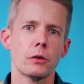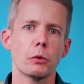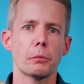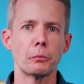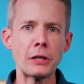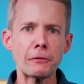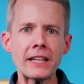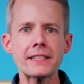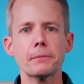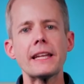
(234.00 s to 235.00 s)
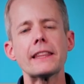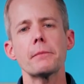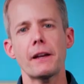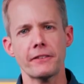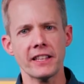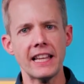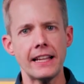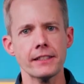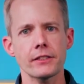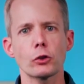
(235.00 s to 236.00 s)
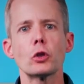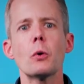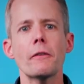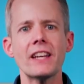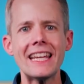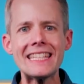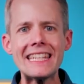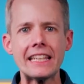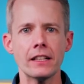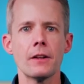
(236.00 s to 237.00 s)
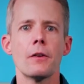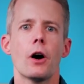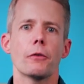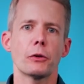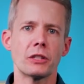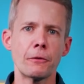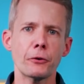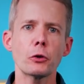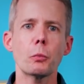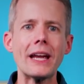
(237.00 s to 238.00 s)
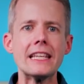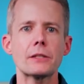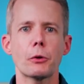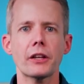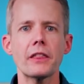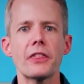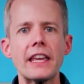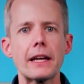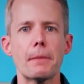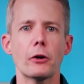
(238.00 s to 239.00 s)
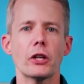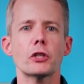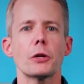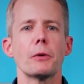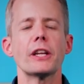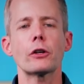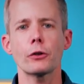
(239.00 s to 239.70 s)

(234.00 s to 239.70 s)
We'll briefly explain them nevertheless, so you have an idea of the different ways one can think about attributing